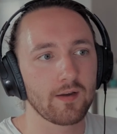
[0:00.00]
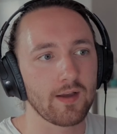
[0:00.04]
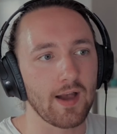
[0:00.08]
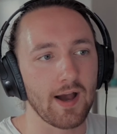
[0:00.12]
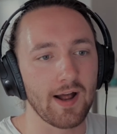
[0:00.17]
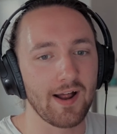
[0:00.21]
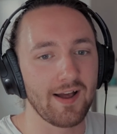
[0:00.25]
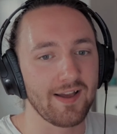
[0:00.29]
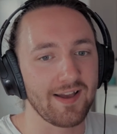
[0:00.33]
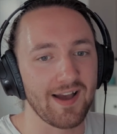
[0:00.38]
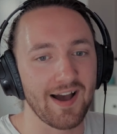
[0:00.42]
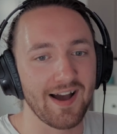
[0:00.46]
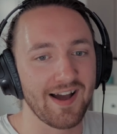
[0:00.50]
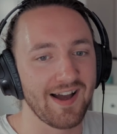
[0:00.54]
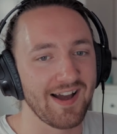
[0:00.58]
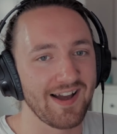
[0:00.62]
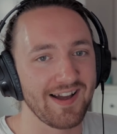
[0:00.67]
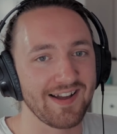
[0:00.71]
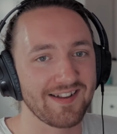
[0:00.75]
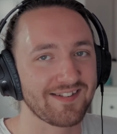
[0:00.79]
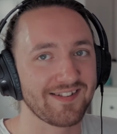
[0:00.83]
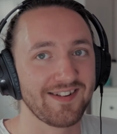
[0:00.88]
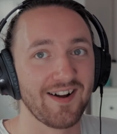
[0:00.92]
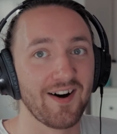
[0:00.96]

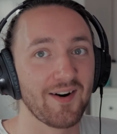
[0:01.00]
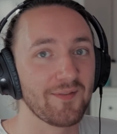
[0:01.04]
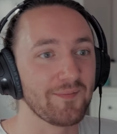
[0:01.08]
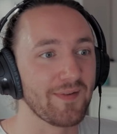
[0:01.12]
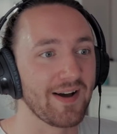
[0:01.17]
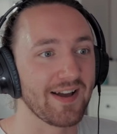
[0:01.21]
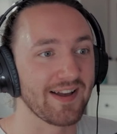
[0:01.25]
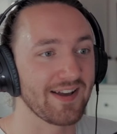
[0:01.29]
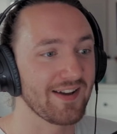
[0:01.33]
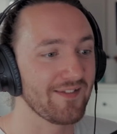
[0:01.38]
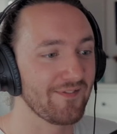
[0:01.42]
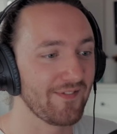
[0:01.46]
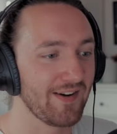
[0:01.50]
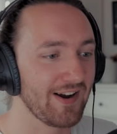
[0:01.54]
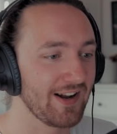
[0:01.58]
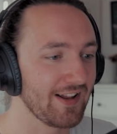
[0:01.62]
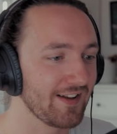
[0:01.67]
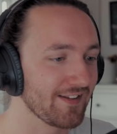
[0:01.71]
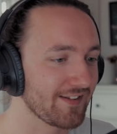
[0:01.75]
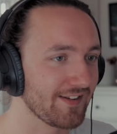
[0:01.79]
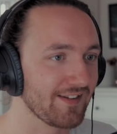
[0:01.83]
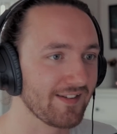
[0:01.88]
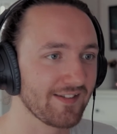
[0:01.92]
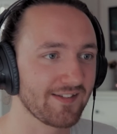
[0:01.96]
it's not, mate. It really
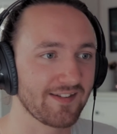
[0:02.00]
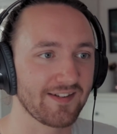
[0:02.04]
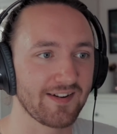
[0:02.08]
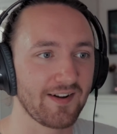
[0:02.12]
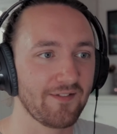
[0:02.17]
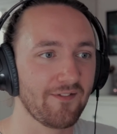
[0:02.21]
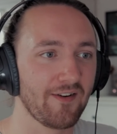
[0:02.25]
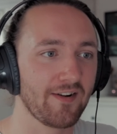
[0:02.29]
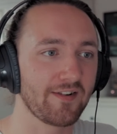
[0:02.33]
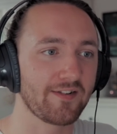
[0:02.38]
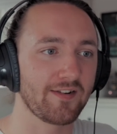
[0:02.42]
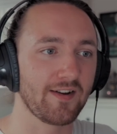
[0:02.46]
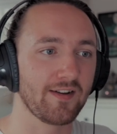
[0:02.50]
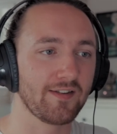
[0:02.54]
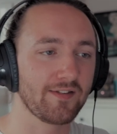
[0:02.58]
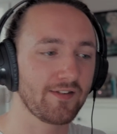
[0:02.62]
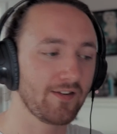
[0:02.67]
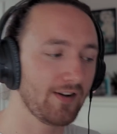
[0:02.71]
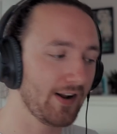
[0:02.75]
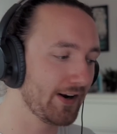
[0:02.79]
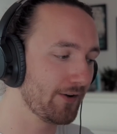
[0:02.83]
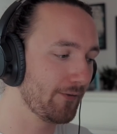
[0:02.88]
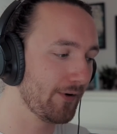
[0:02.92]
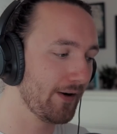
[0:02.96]
isn't. So don't watch it.
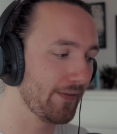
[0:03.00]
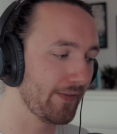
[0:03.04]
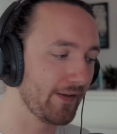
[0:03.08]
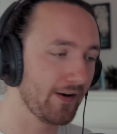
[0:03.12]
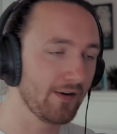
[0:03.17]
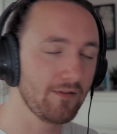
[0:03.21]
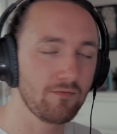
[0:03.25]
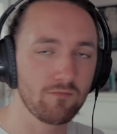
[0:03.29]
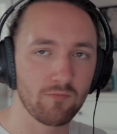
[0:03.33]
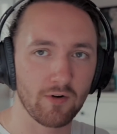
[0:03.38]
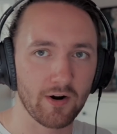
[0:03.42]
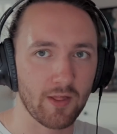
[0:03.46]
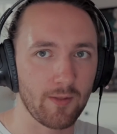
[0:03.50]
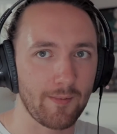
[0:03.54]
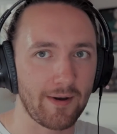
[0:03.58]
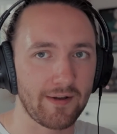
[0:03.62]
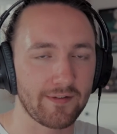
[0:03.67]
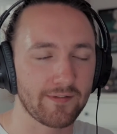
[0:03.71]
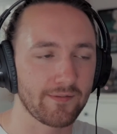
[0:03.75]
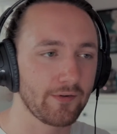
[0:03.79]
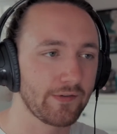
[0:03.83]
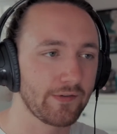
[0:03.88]
Zoolander 1, though, one of the best of all